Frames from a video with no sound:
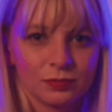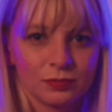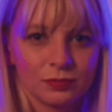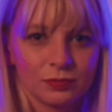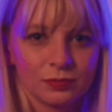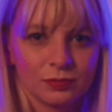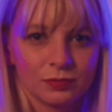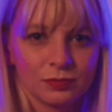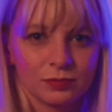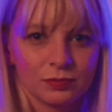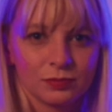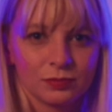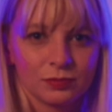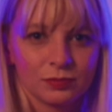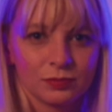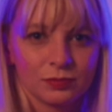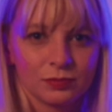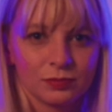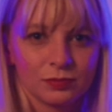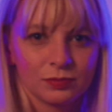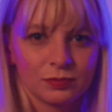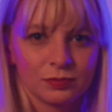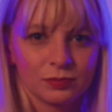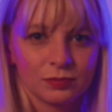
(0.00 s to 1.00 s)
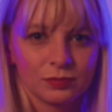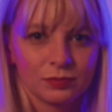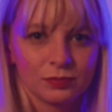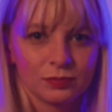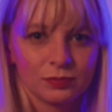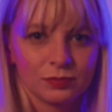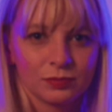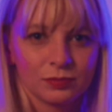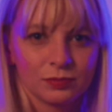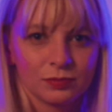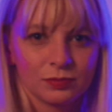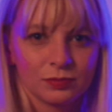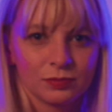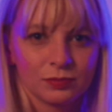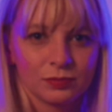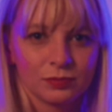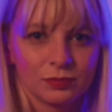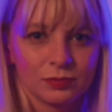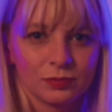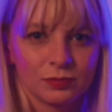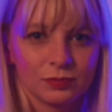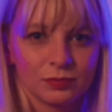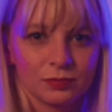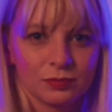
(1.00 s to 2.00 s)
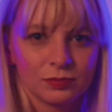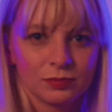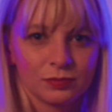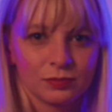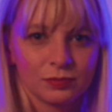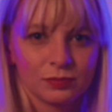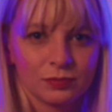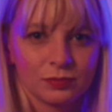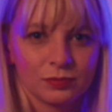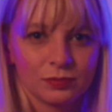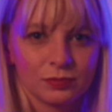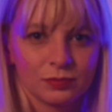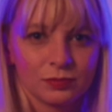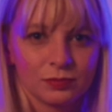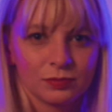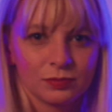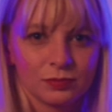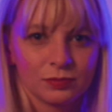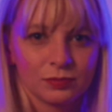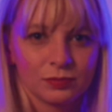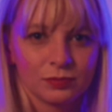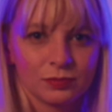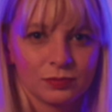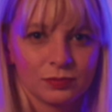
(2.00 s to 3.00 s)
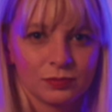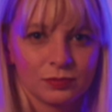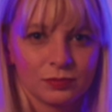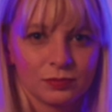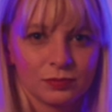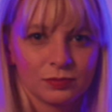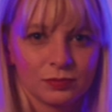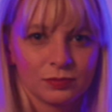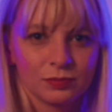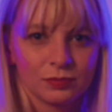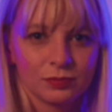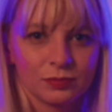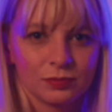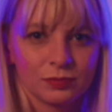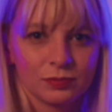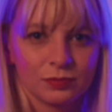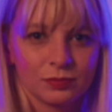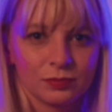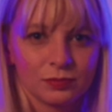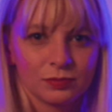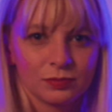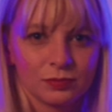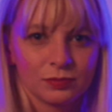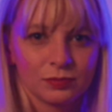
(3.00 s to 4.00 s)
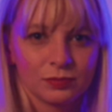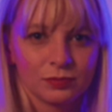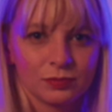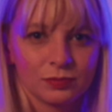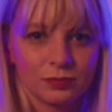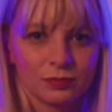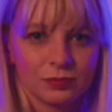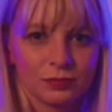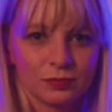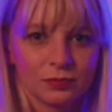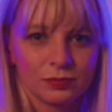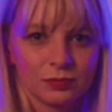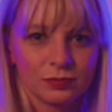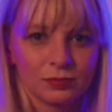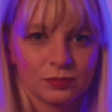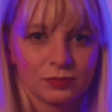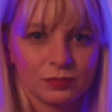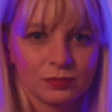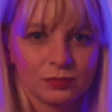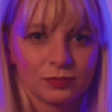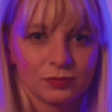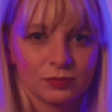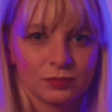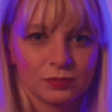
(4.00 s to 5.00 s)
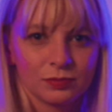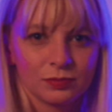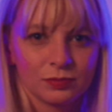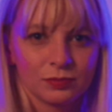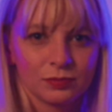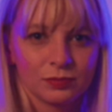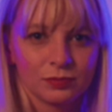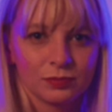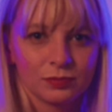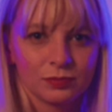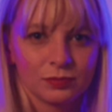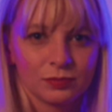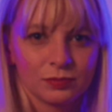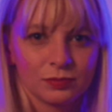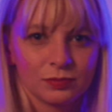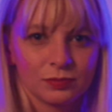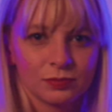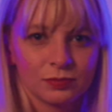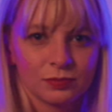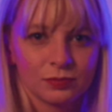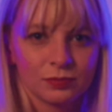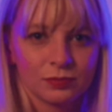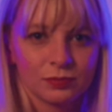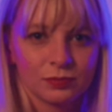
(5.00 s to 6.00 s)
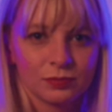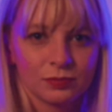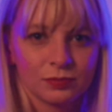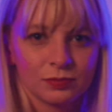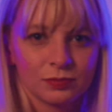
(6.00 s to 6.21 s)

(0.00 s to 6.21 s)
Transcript: The person shown says nothing.